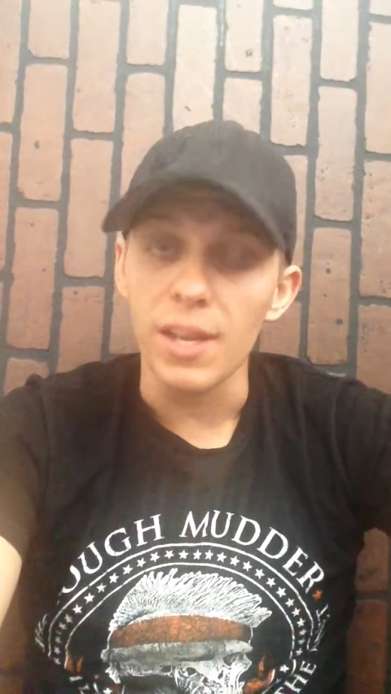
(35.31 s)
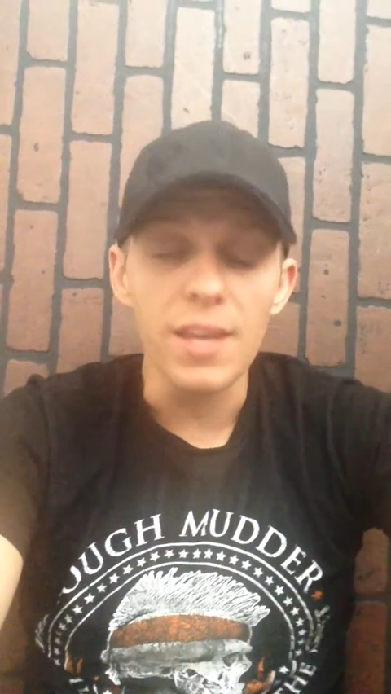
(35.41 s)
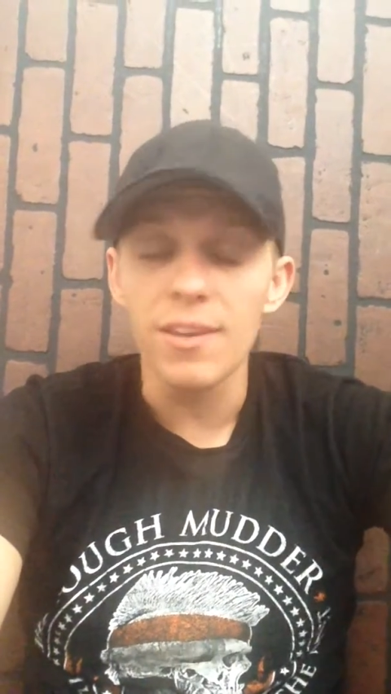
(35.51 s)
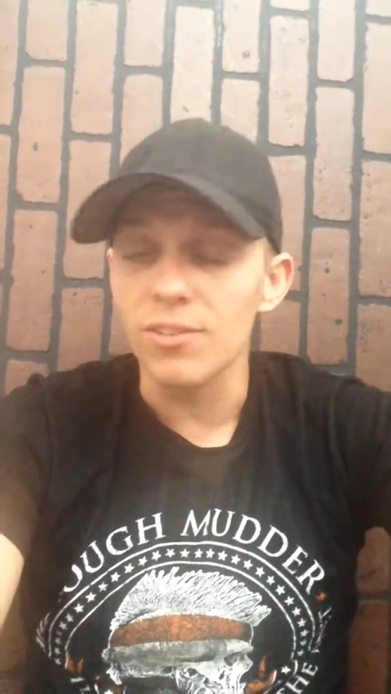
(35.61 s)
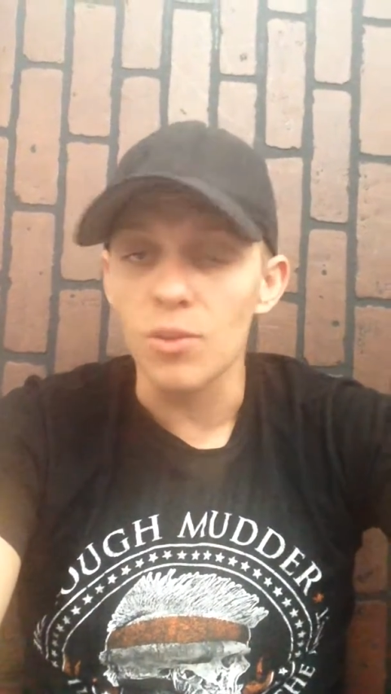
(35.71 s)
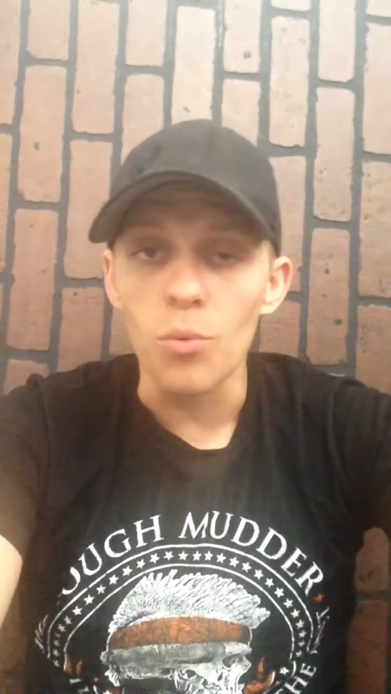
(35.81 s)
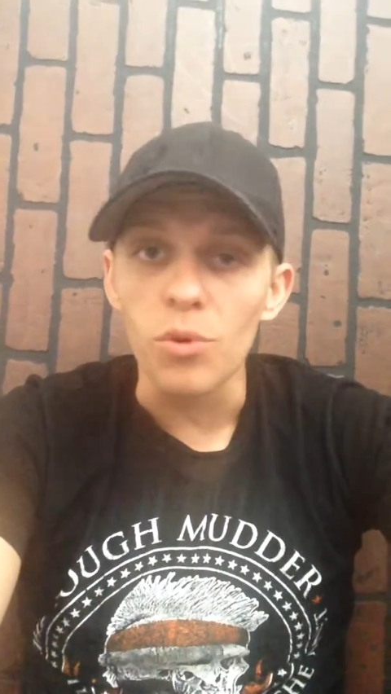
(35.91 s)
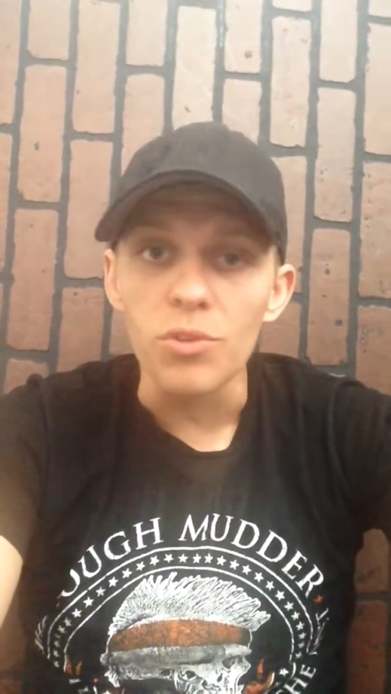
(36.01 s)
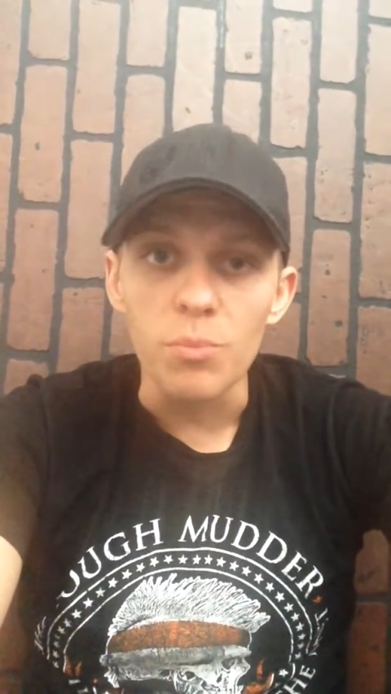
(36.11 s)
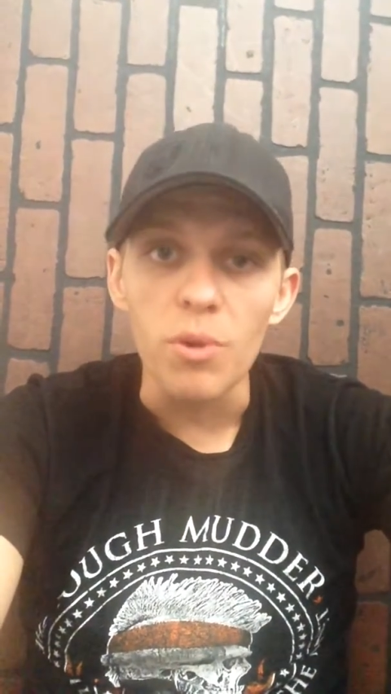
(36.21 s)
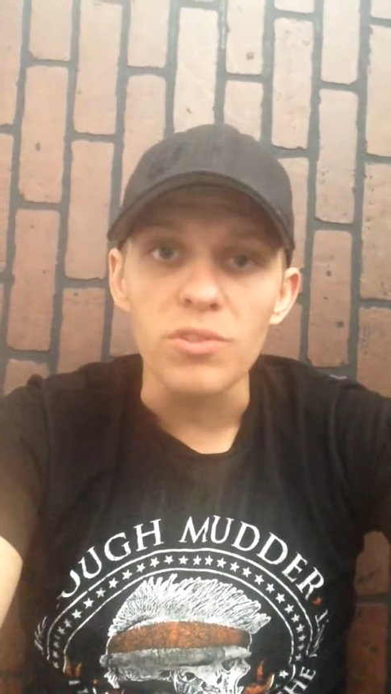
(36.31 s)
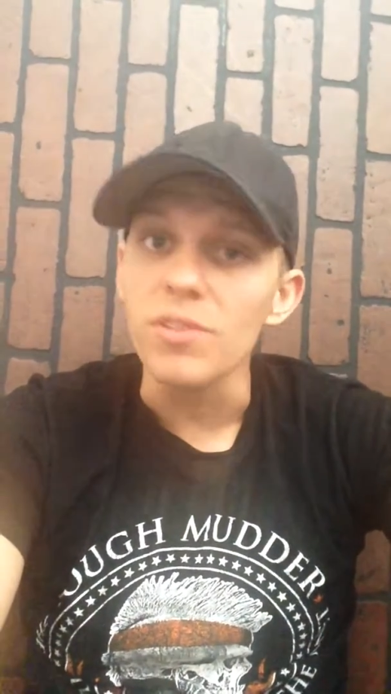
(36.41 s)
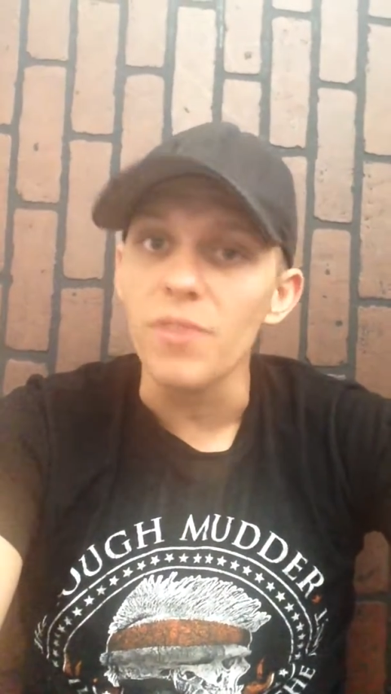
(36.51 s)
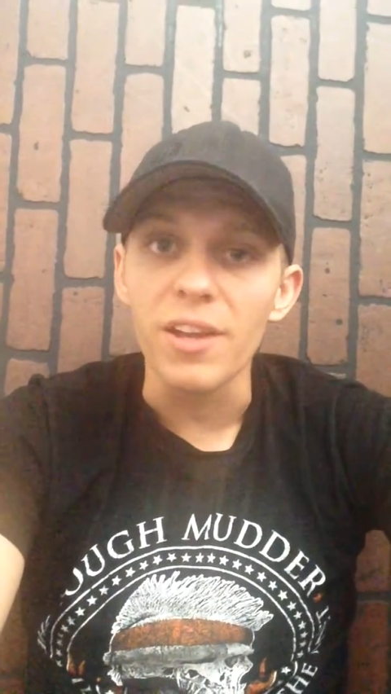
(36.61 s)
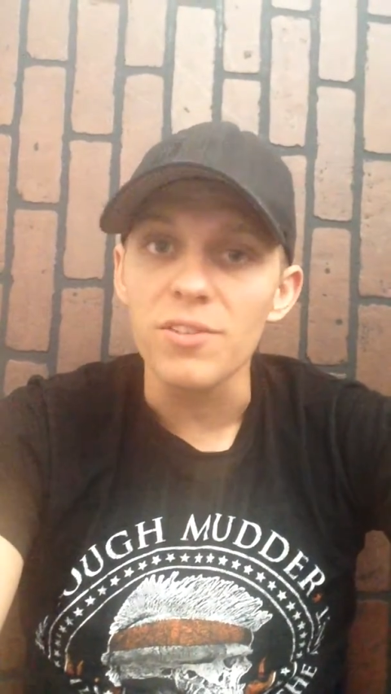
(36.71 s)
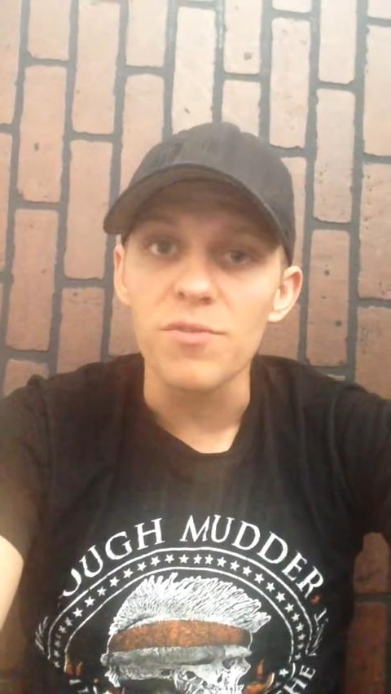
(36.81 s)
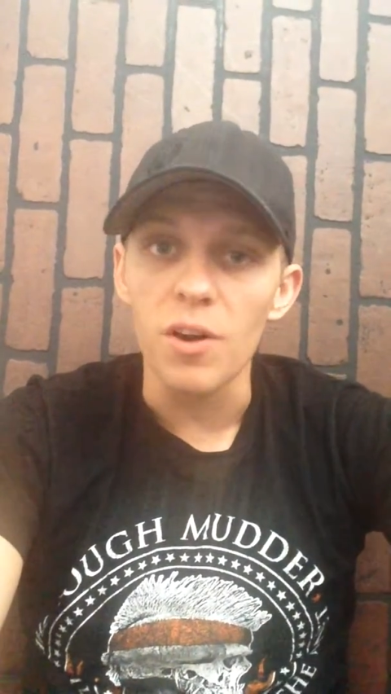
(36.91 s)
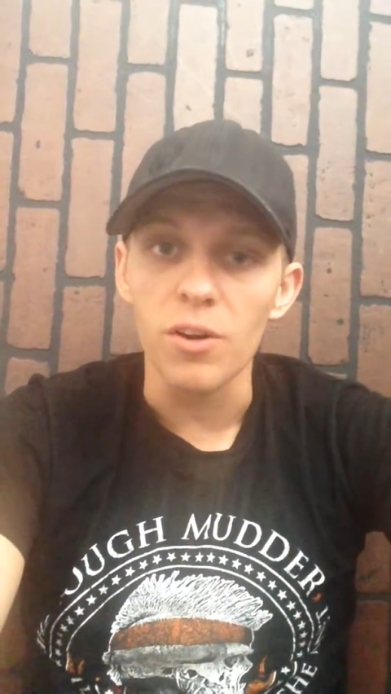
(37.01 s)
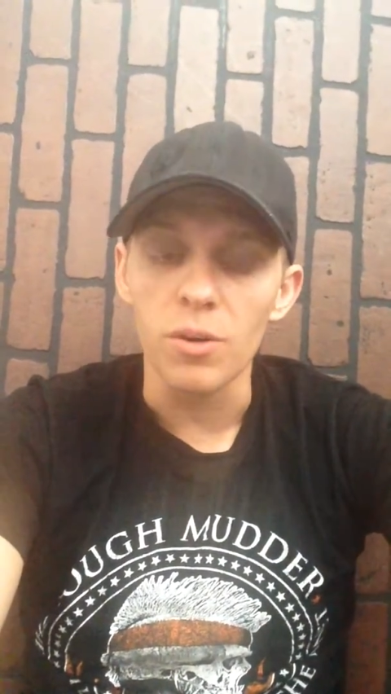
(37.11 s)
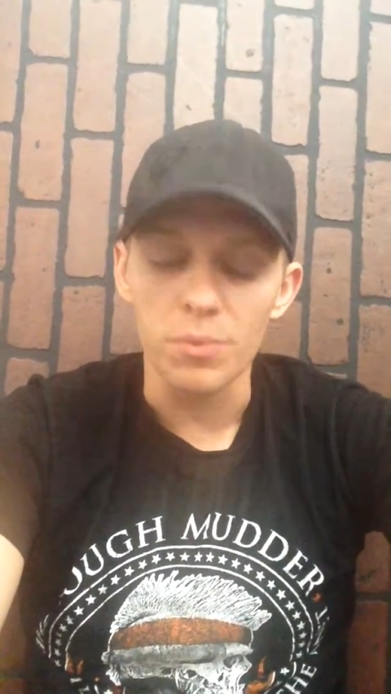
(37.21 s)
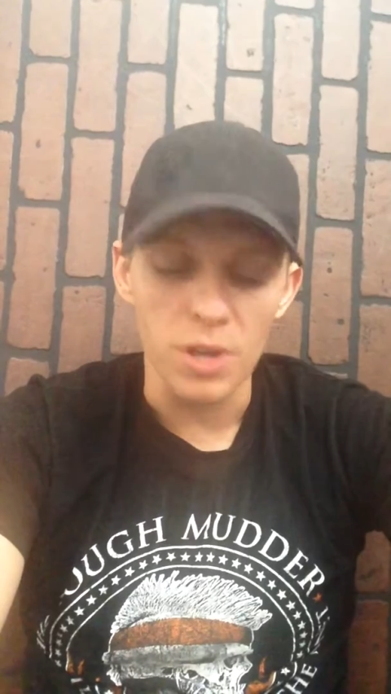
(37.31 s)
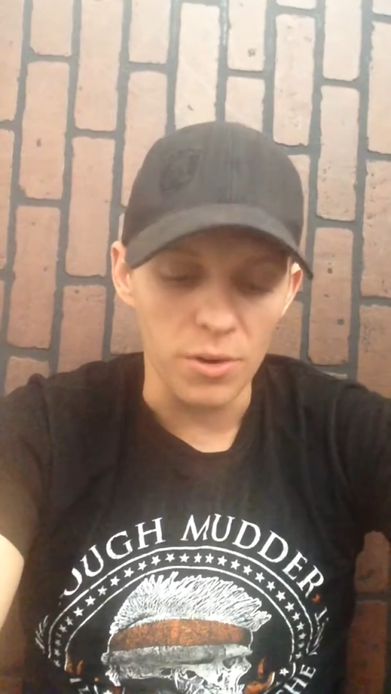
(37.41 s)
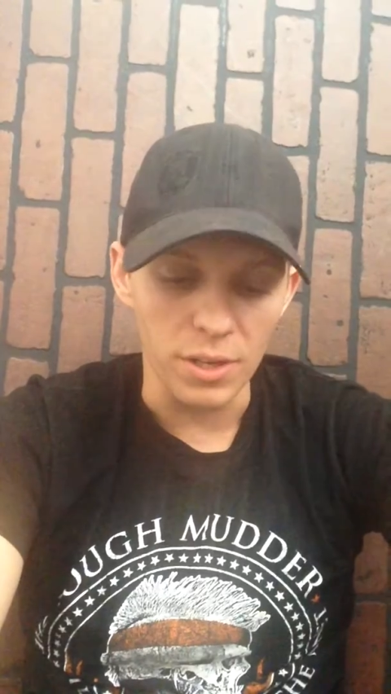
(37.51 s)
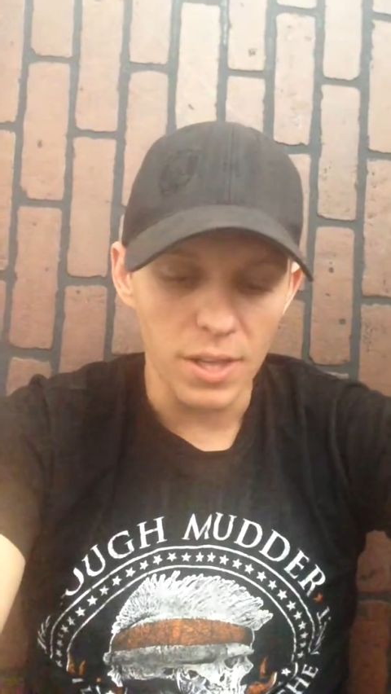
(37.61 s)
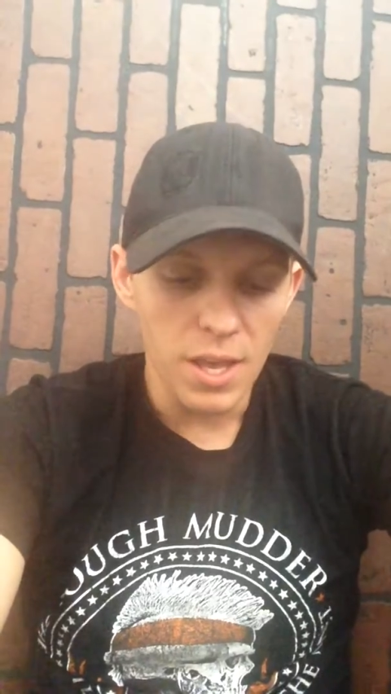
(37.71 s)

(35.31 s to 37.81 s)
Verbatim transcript: it is the world's most advanced firearm coating.